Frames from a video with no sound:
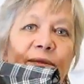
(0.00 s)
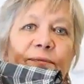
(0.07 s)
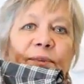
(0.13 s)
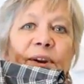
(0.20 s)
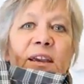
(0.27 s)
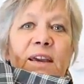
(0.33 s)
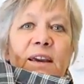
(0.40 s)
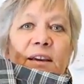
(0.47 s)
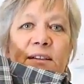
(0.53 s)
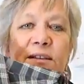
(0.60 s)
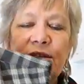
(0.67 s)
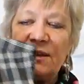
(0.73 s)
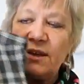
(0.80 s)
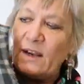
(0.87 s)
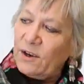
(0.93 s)
I
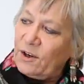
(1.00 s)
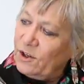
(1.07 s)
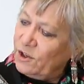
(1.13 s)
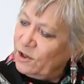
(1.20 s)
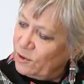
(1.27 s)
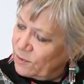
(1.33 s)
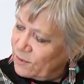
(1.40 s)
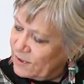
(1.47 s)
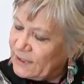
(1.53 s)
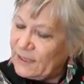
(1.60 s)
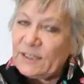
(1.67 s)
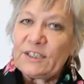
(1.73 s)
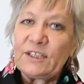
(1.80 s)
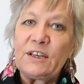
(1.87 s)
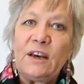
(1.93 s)
figured that I could use
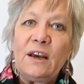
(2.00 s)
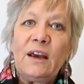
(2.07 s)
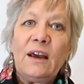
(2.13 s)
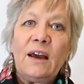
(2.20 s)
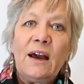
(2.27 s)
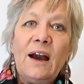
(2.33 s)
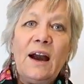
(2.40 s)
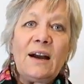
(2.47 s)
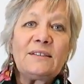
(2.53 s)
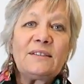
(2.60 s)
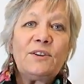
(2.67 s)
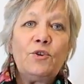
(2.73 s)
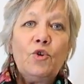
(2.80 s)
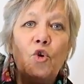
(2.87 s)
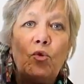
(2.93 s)
it
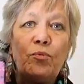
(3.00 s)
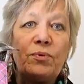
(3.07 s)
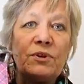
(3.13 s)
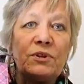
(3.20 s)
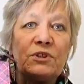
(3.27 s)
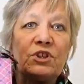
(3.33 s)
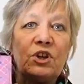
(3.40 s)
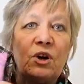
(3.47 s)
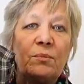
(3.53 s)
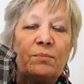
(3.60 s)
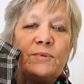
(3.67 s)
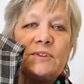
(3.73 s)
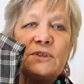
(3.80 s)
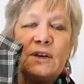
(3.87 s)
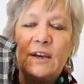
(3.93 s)
as an
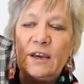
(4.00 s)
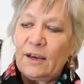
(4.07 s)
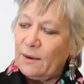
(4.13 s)
open-topped